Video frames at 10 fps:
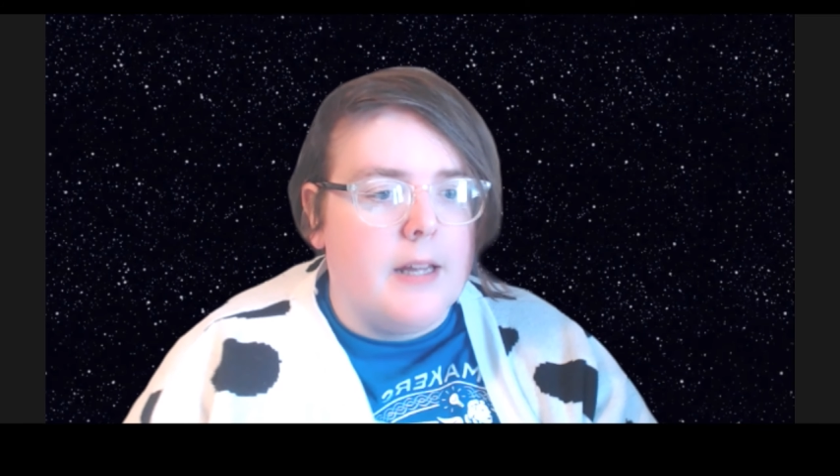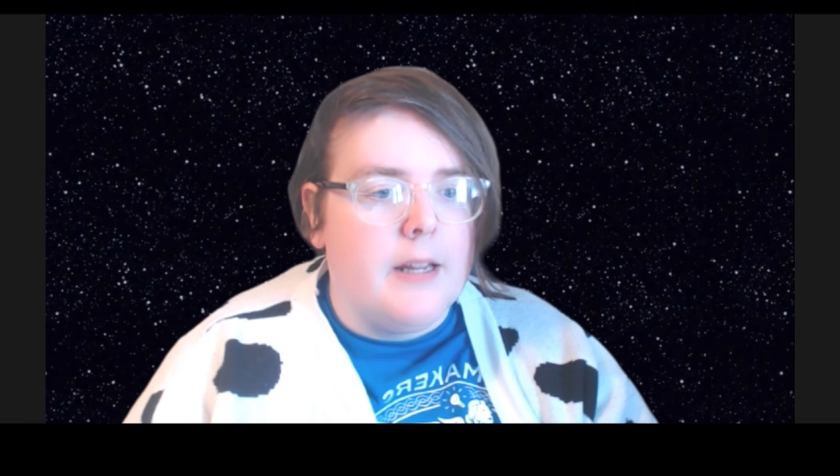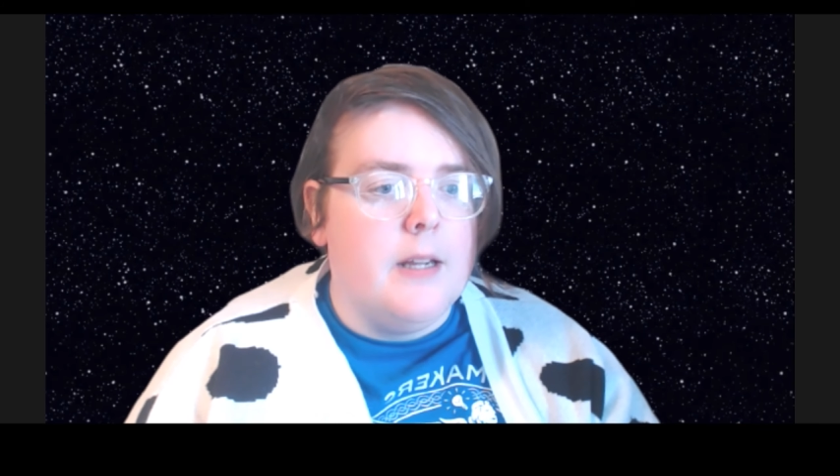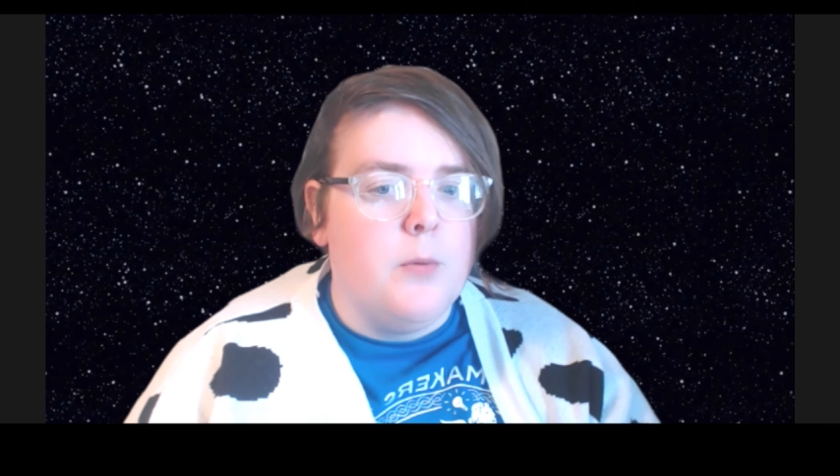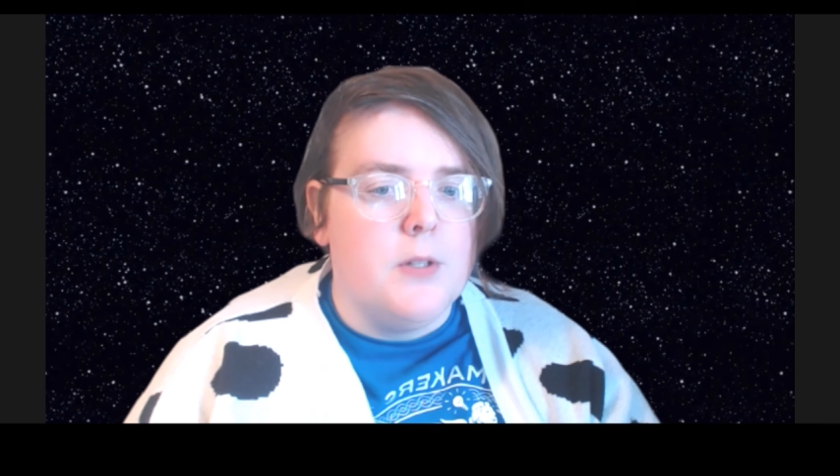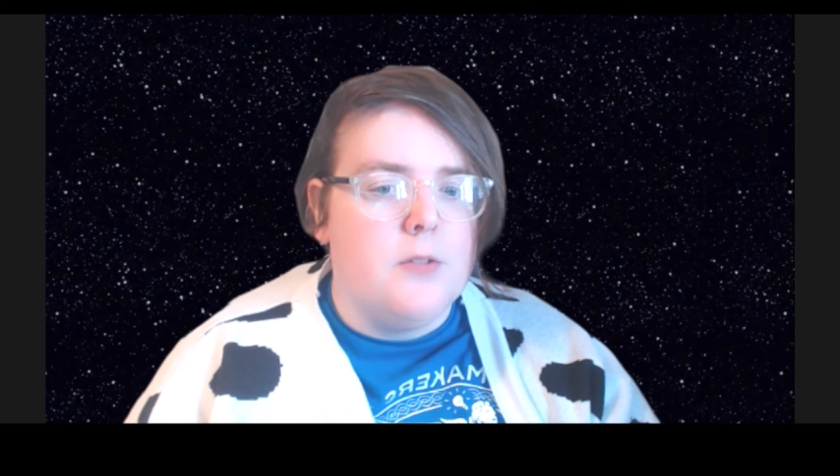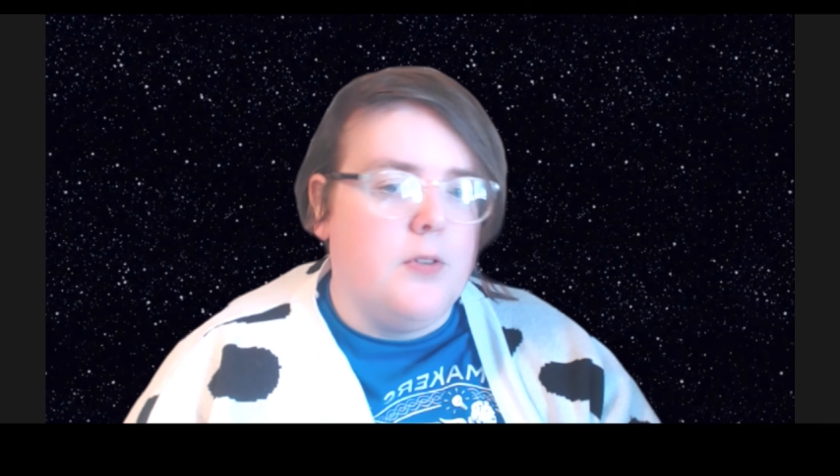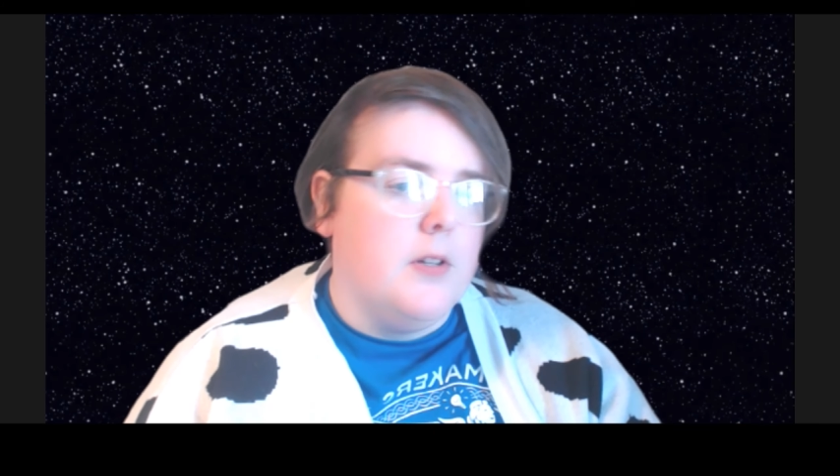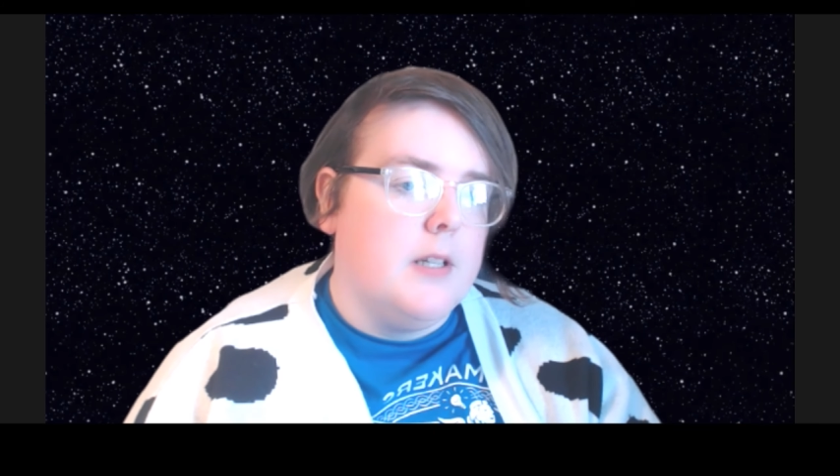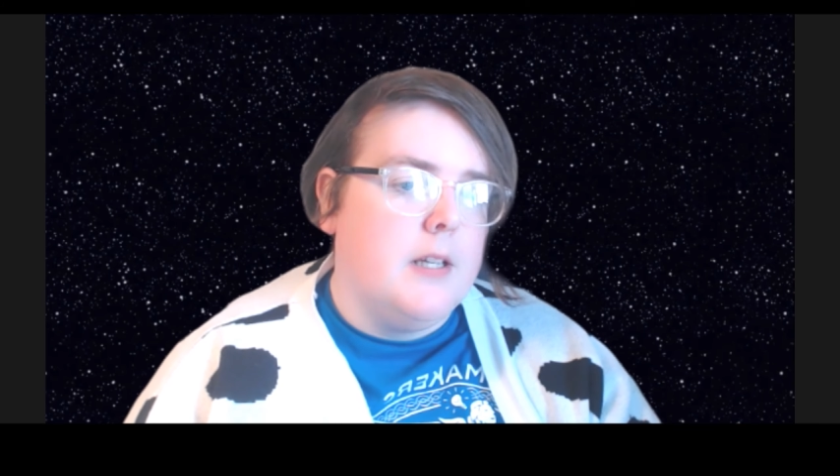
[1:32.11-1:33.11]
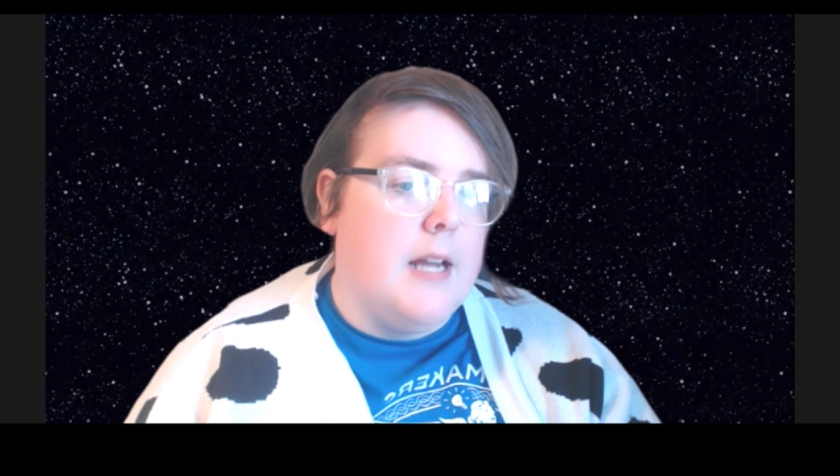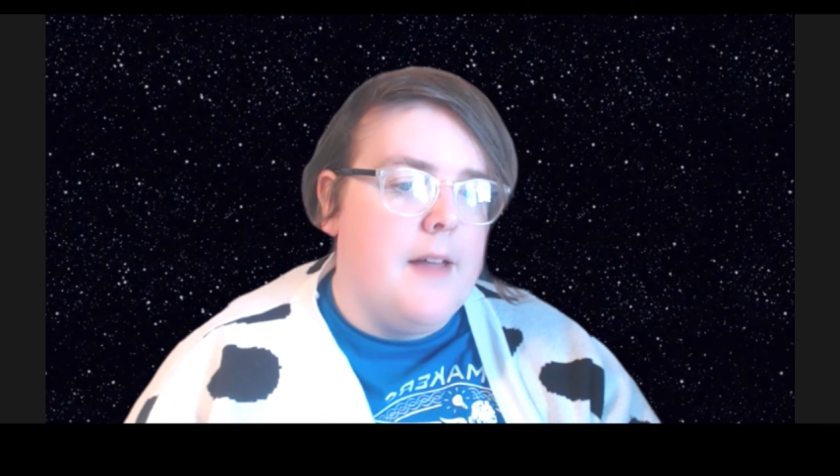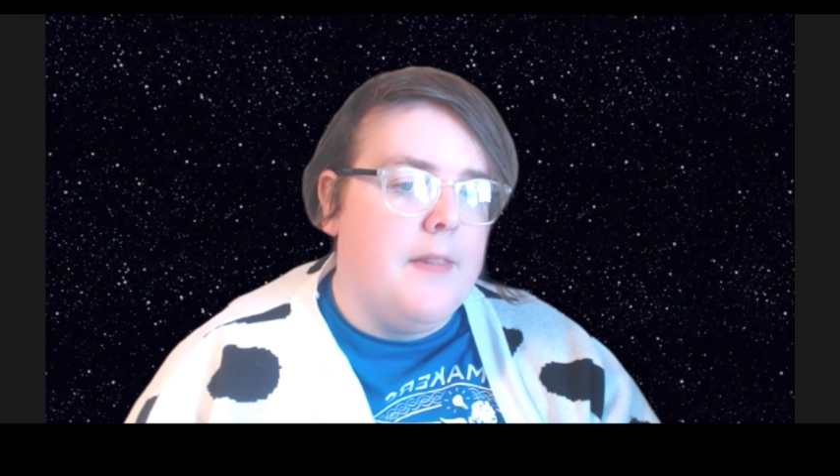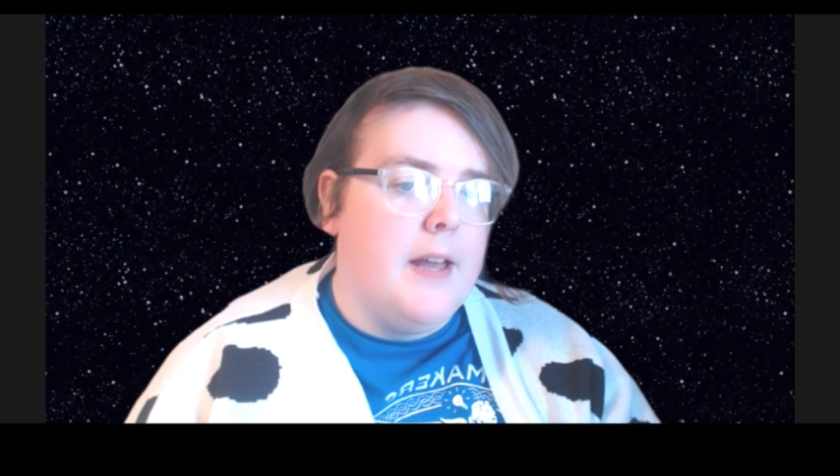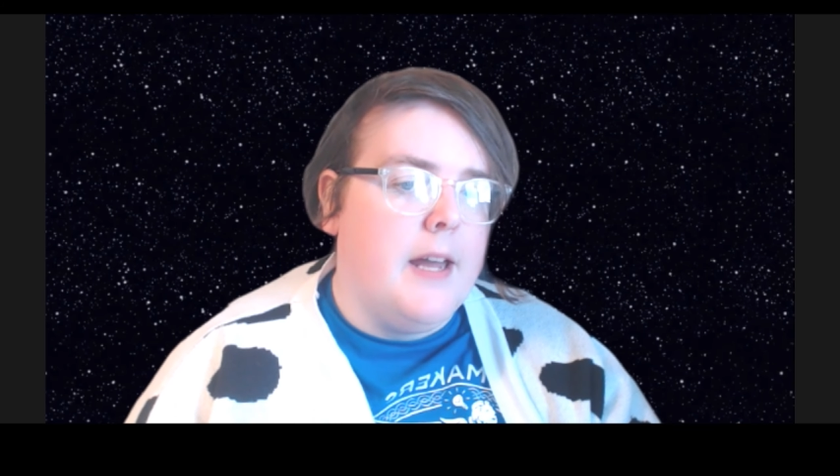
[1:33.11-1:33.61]
that it was funded,
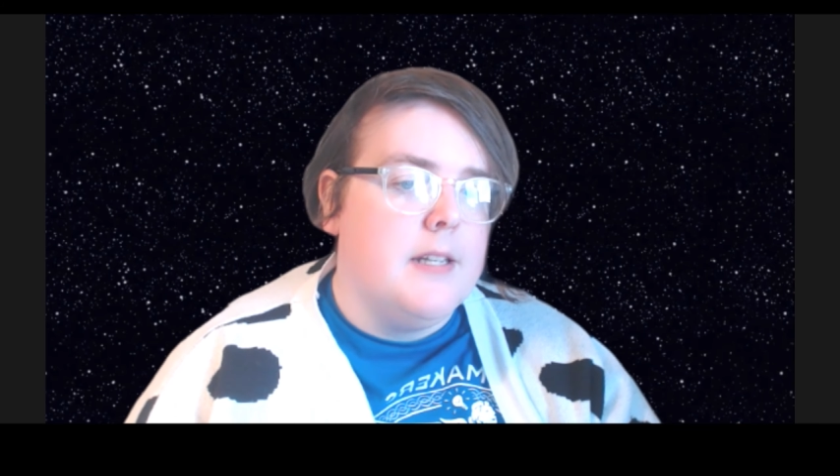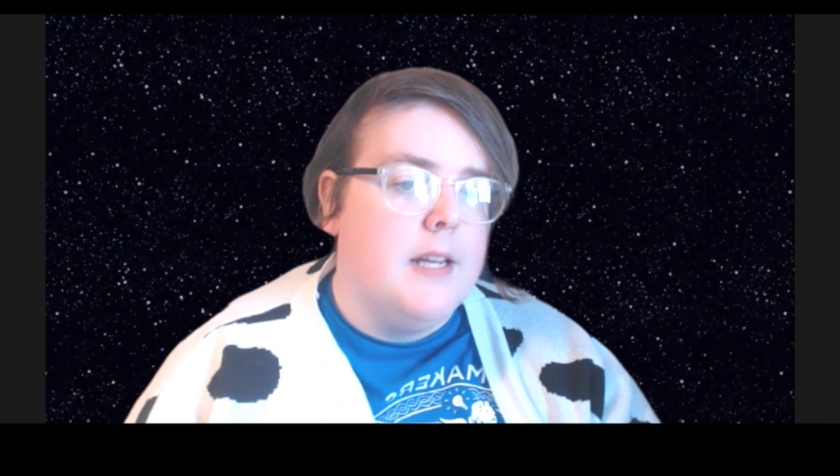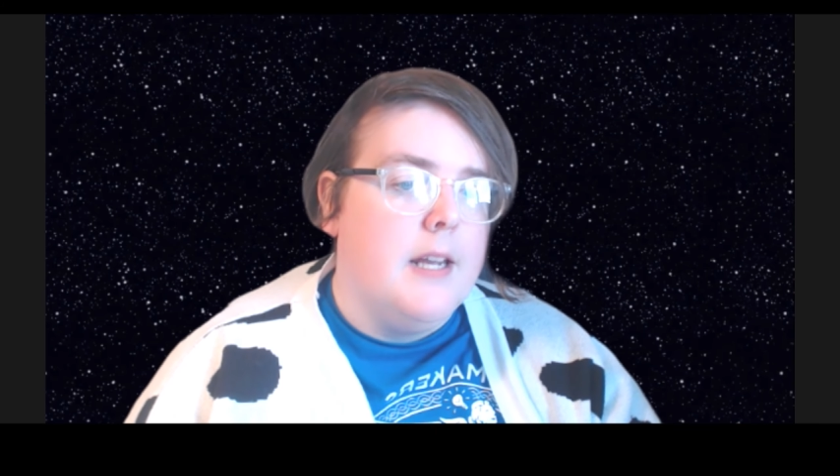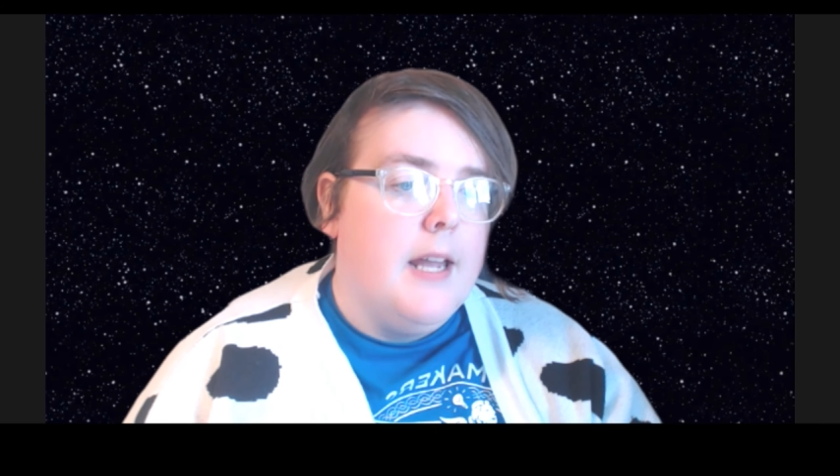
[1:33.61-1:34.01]
and that